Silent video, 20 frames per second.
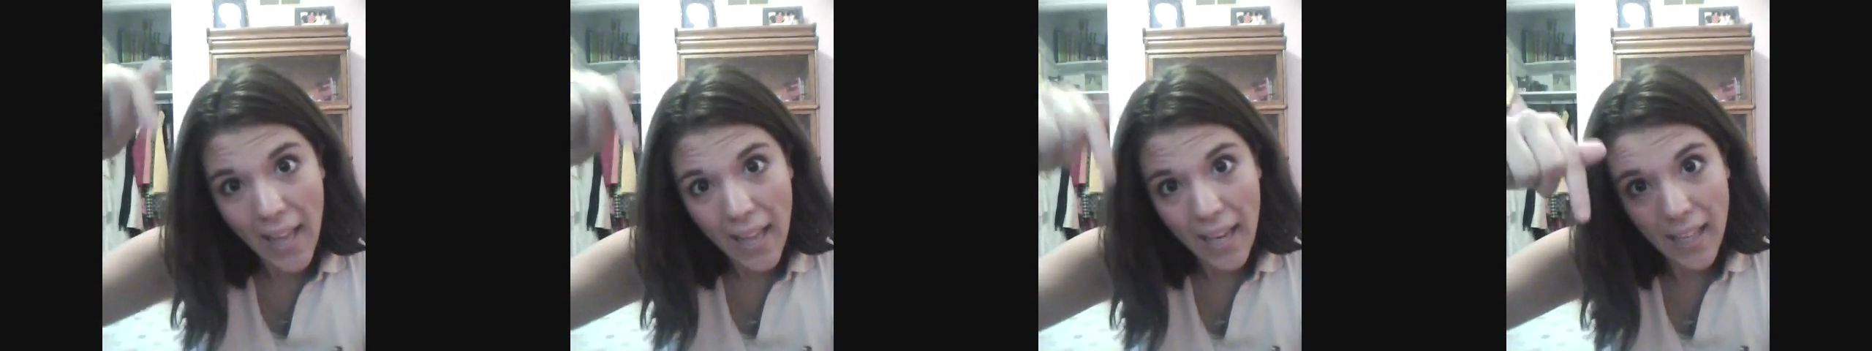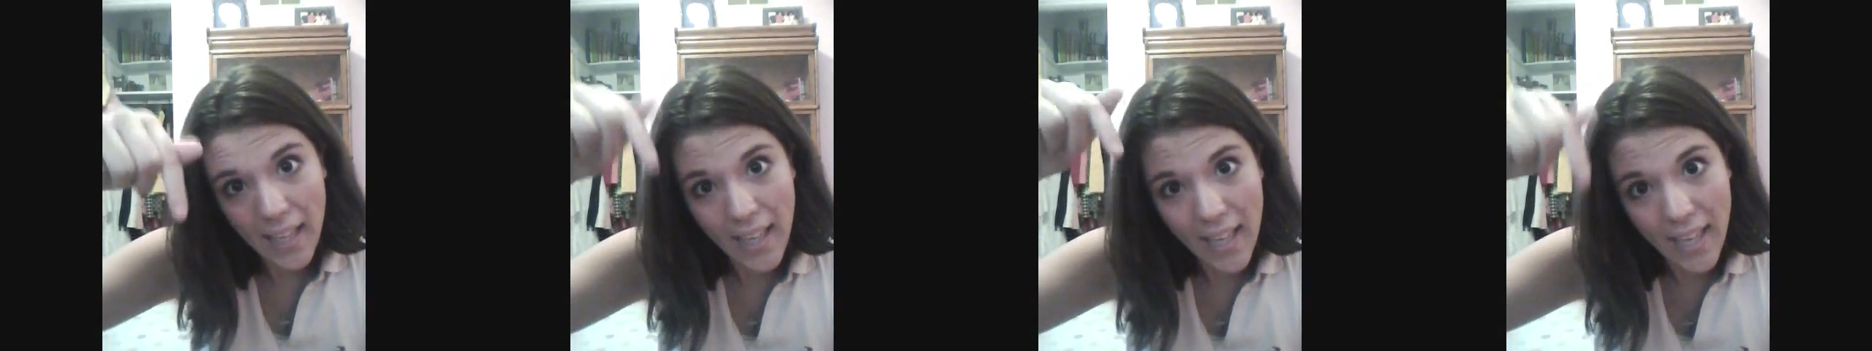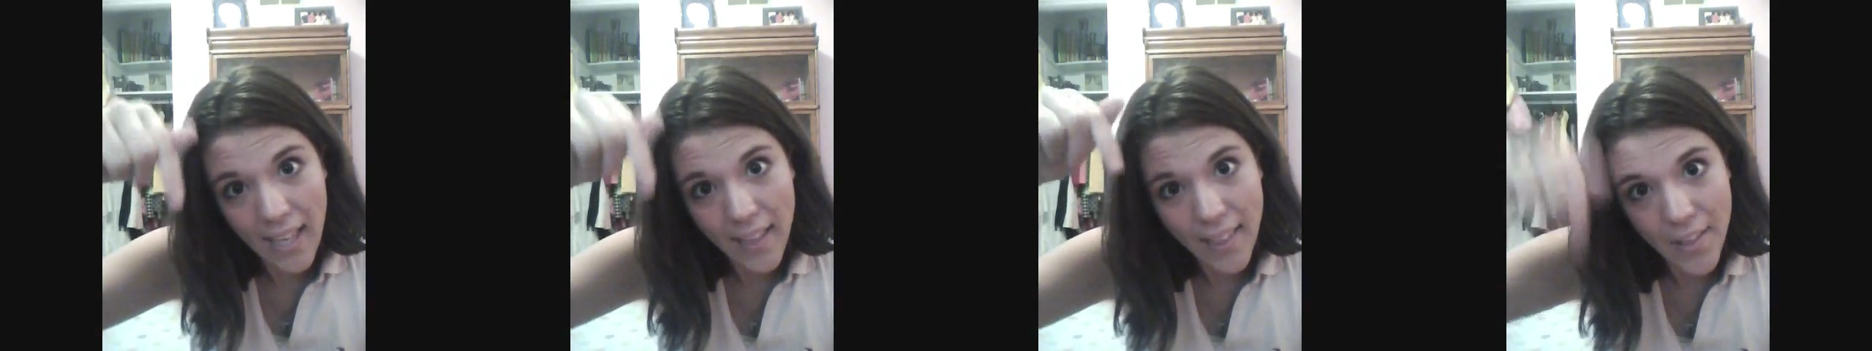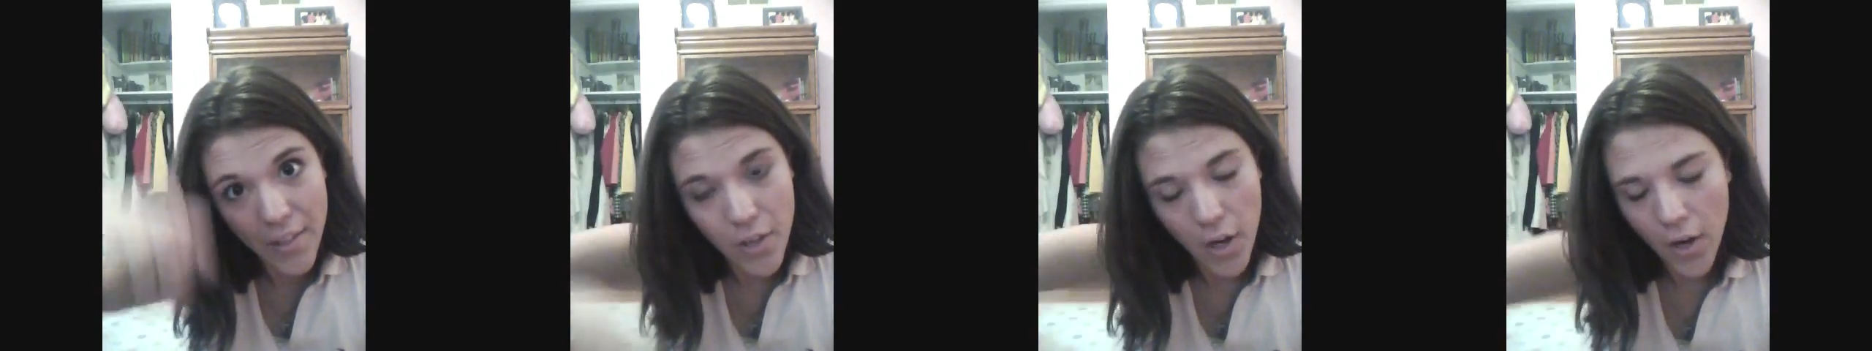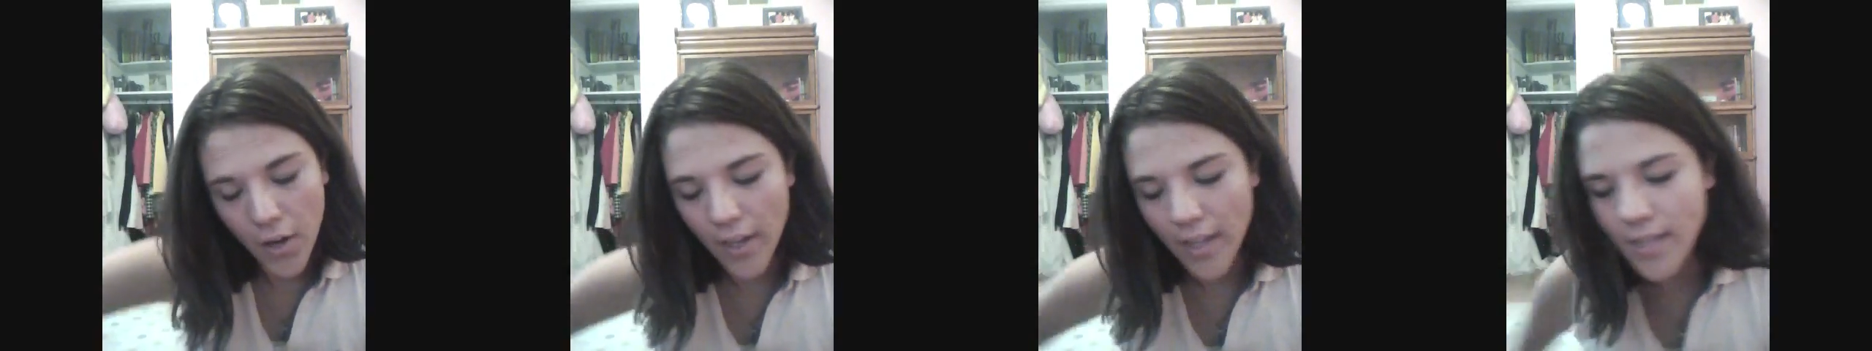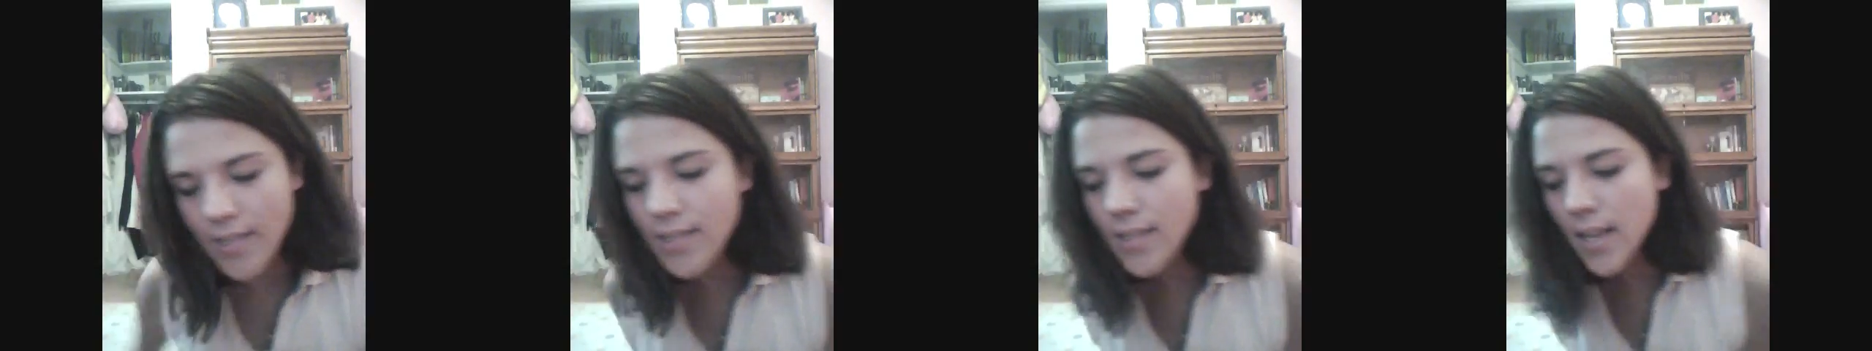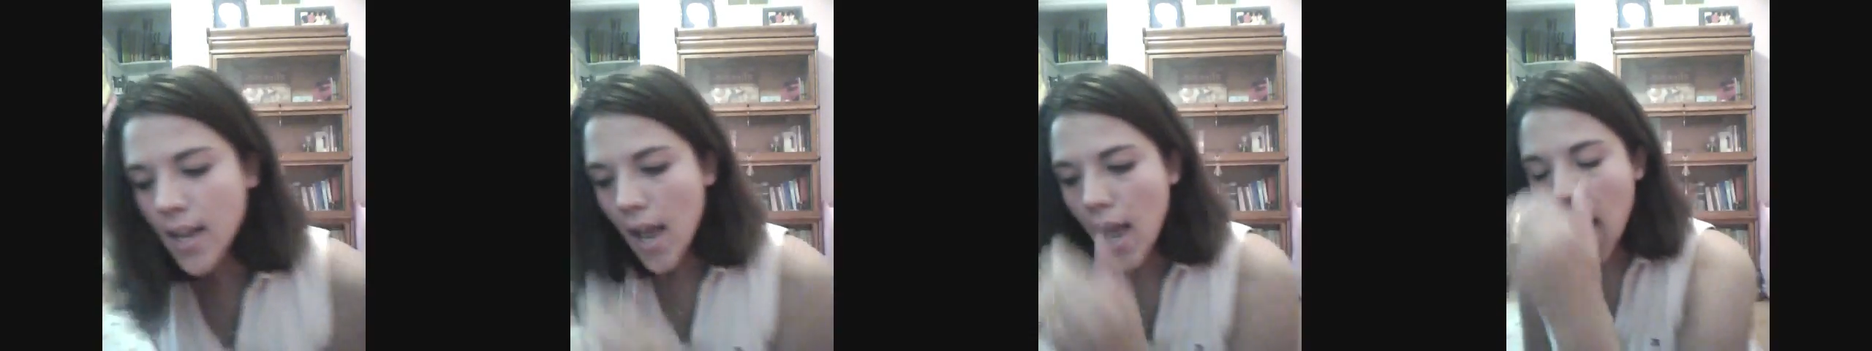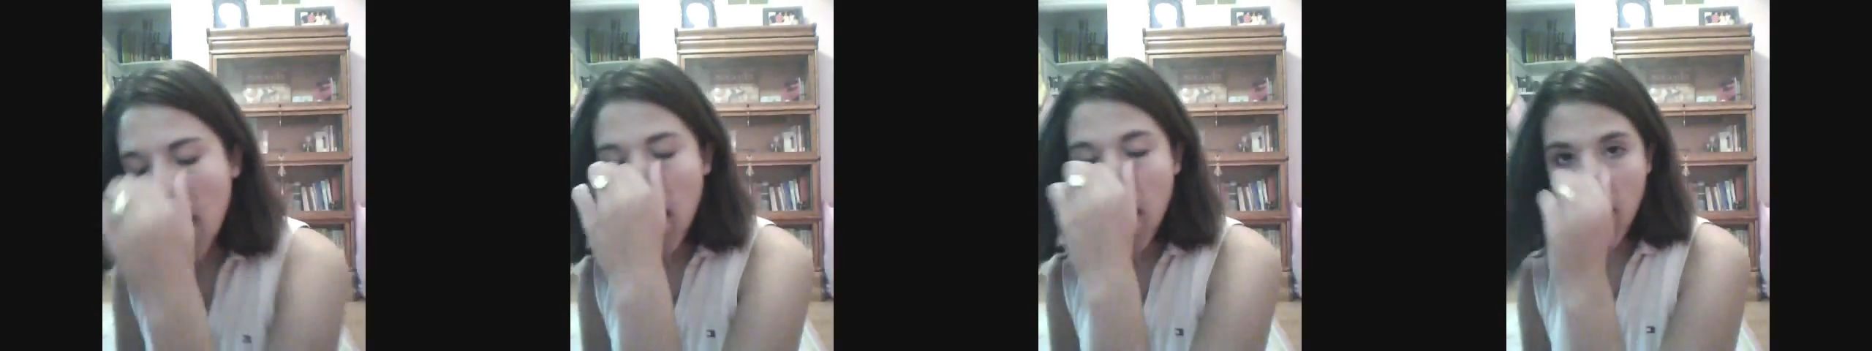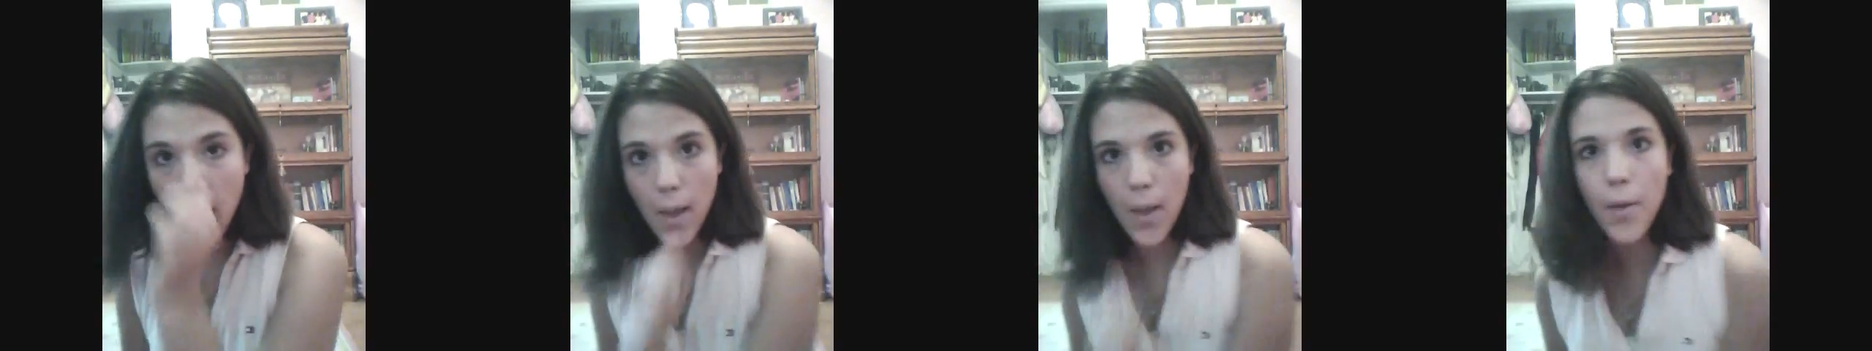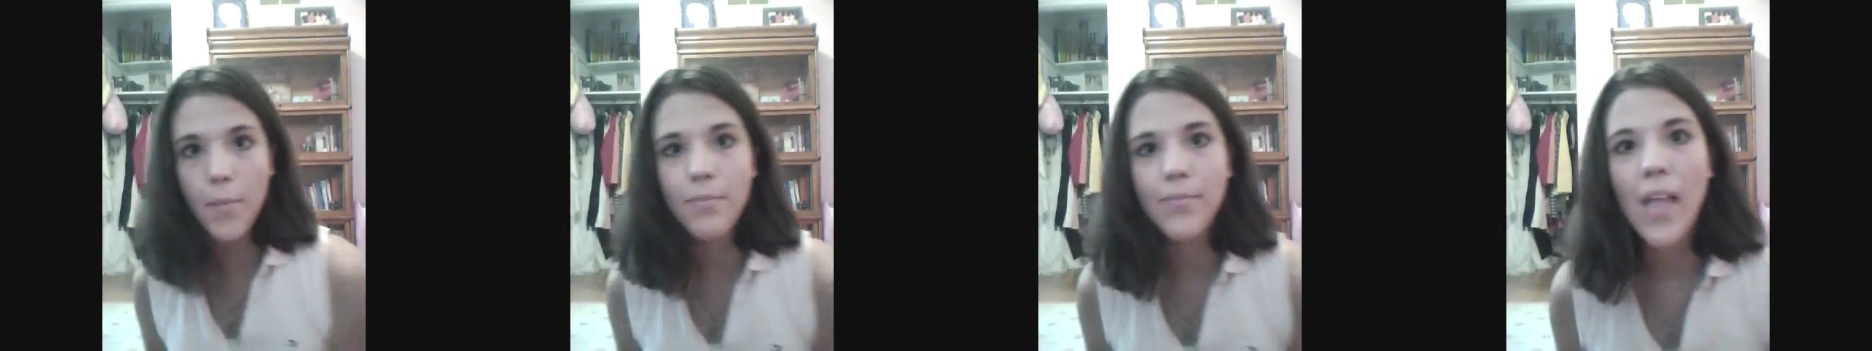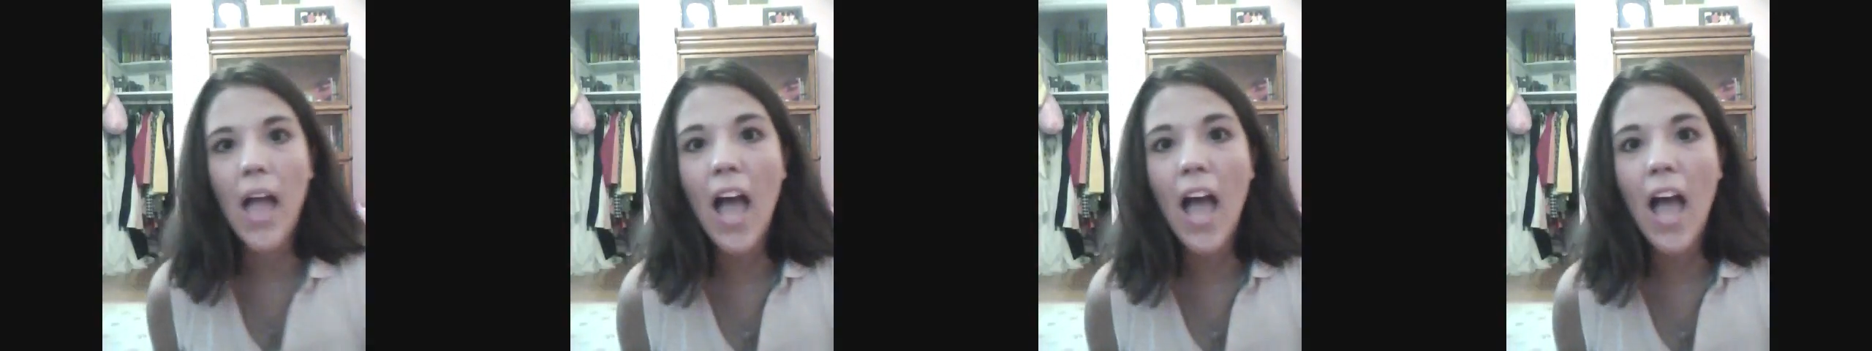link in the TARDIS, um,